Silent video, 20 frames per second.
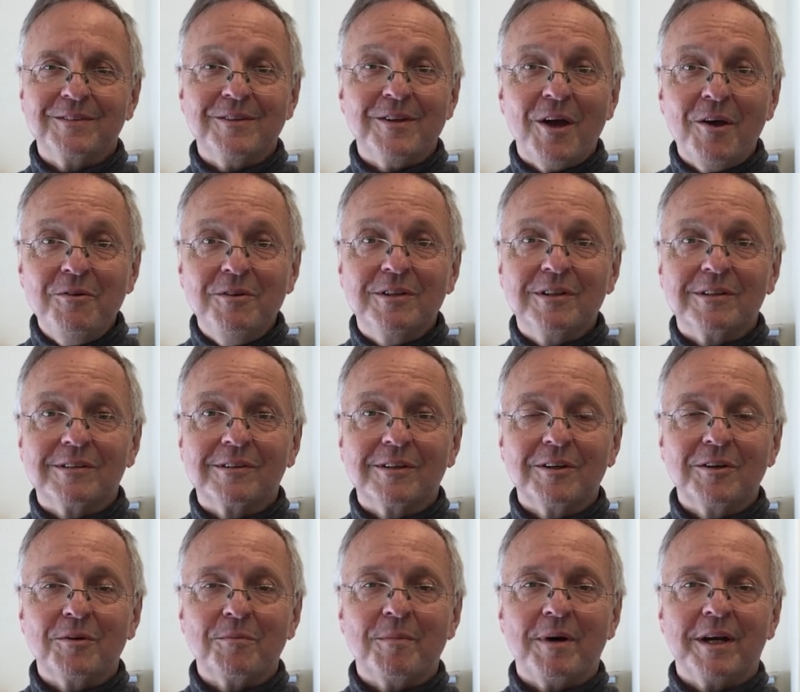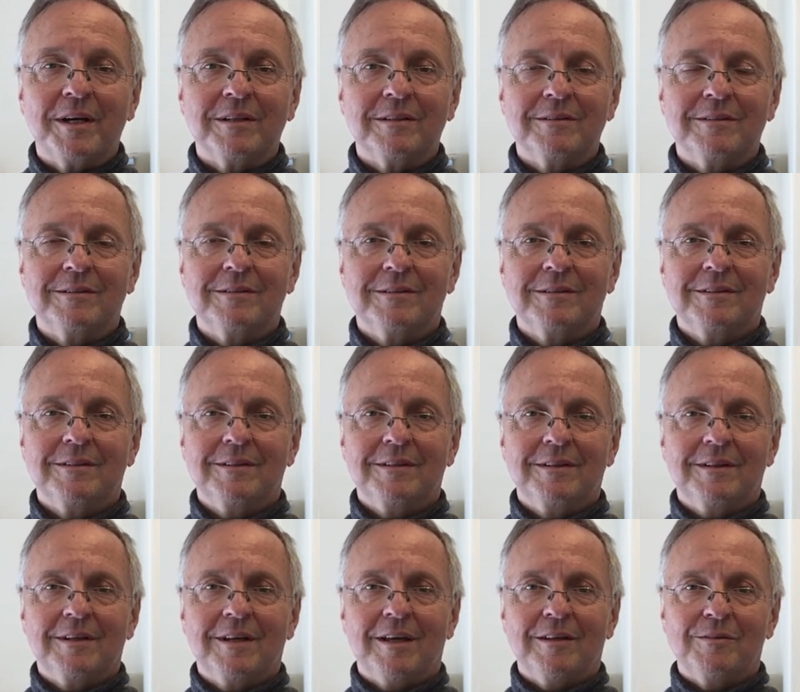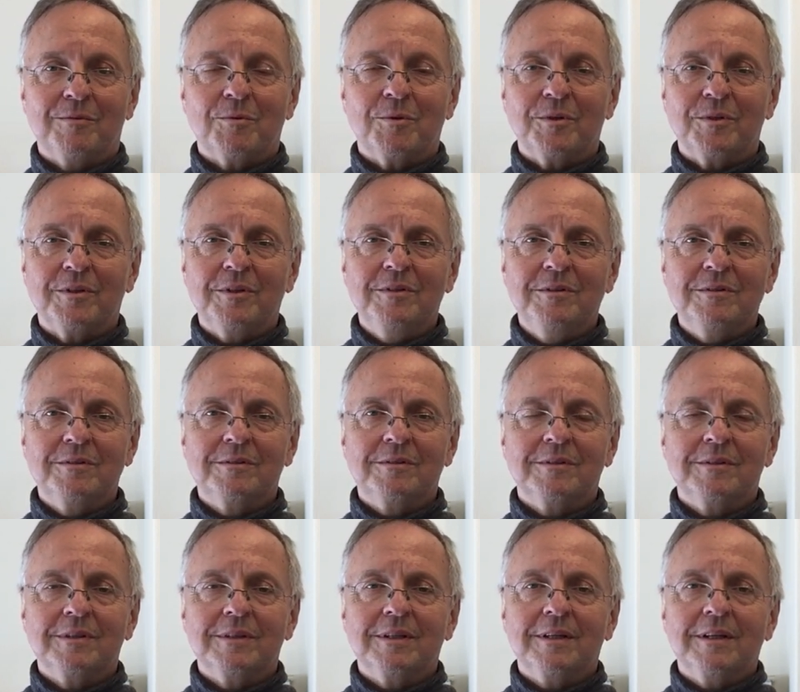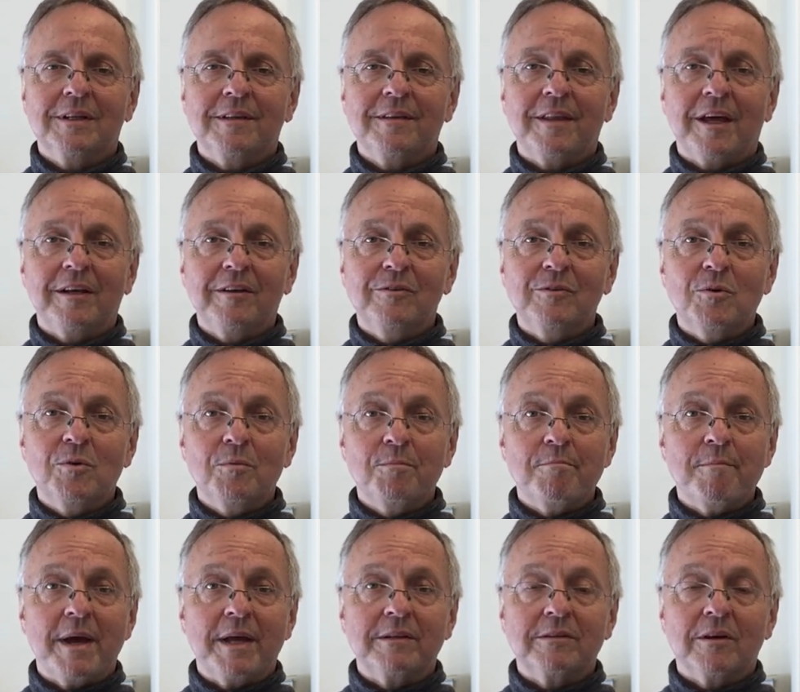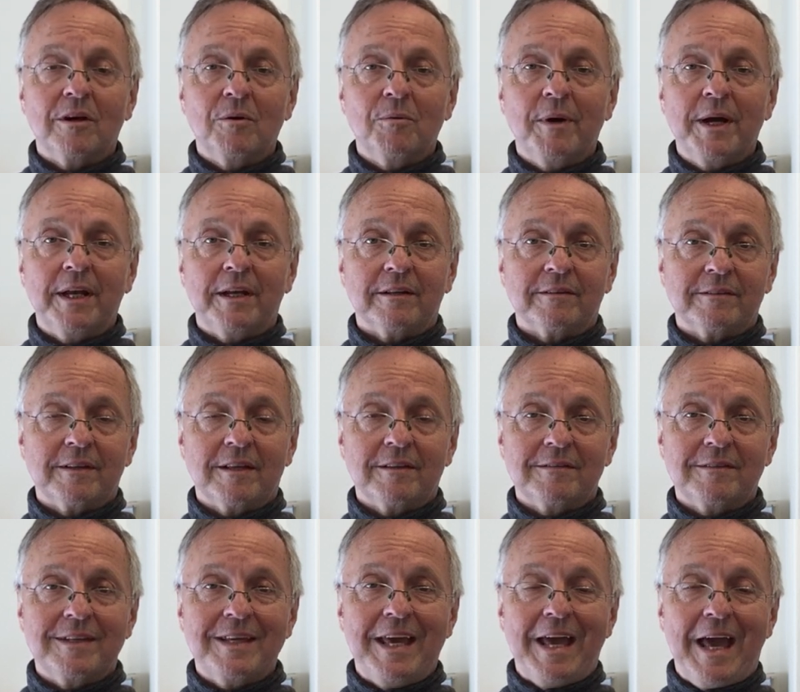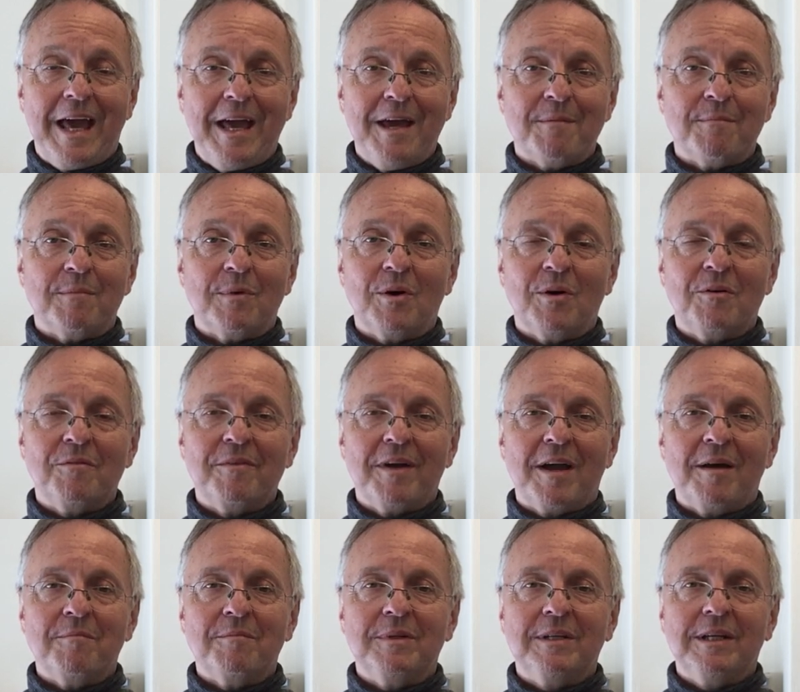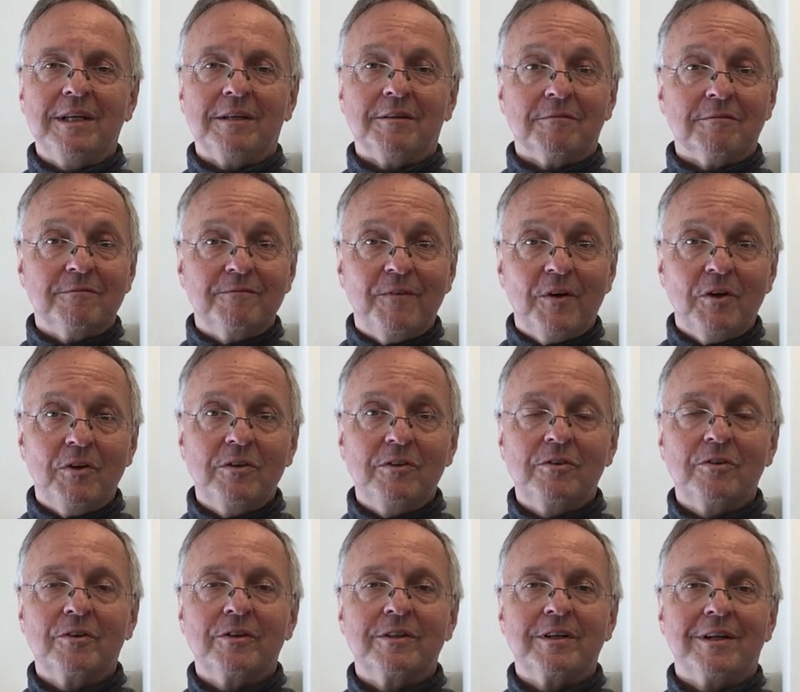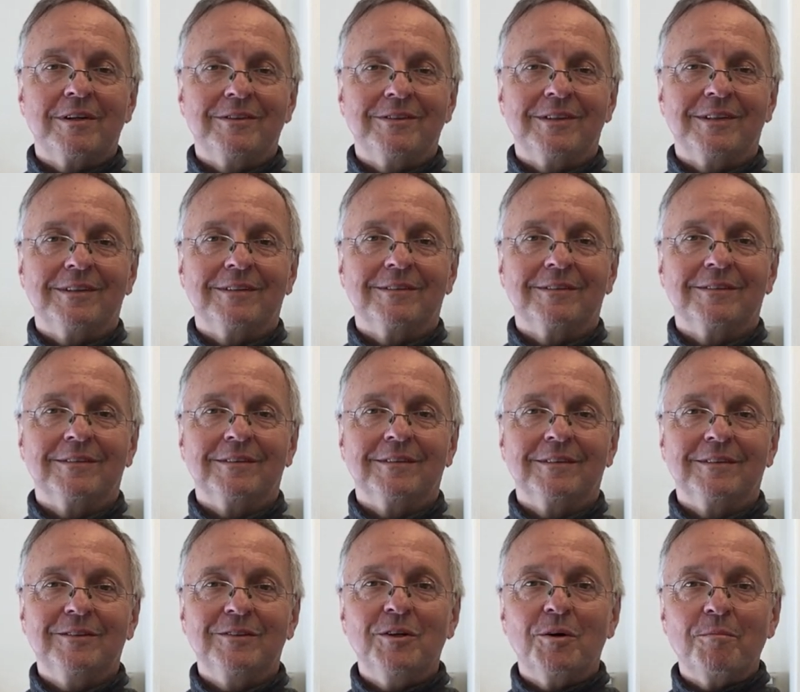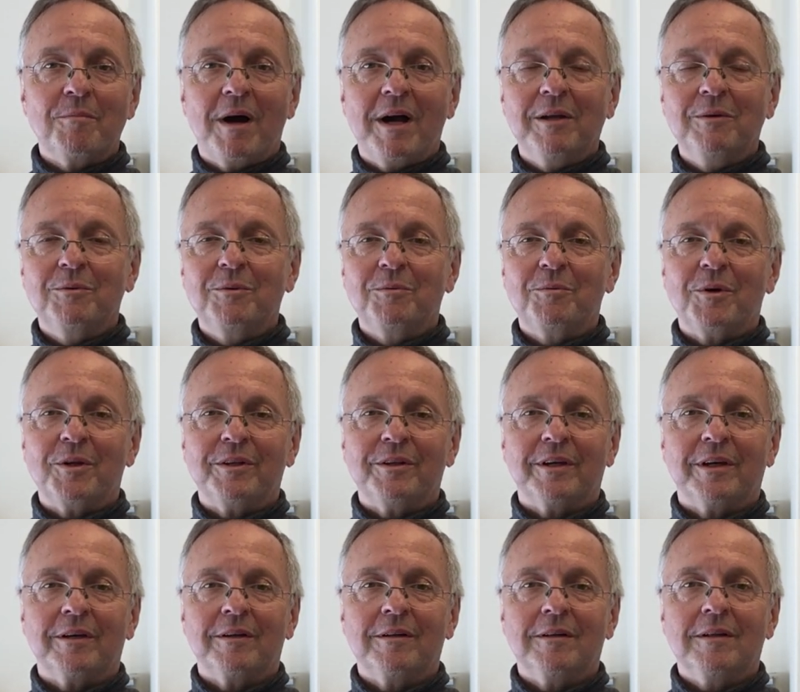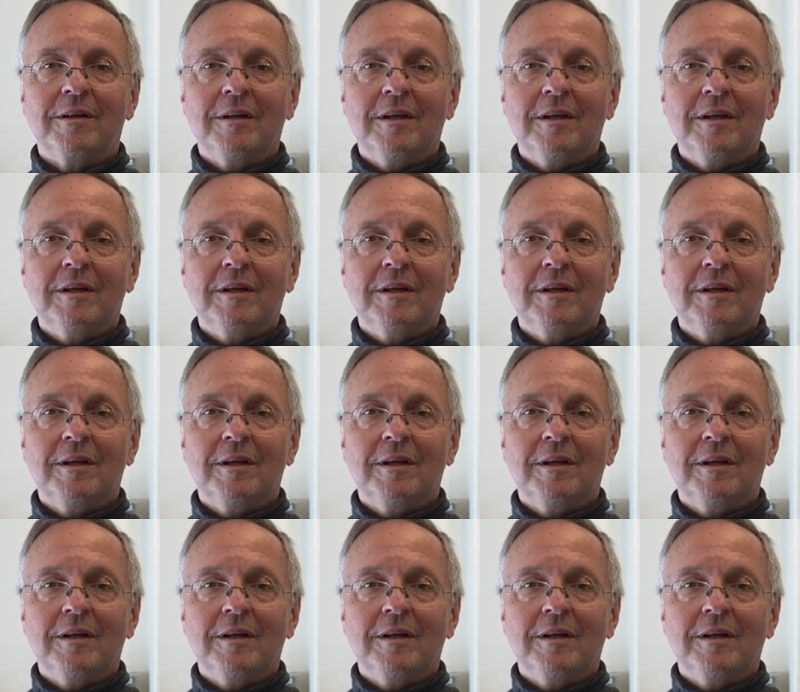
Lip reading: notice that your mind has wandered, that is called meta-awareness. That's the M of MD. Focus your attention. Your mind will wander.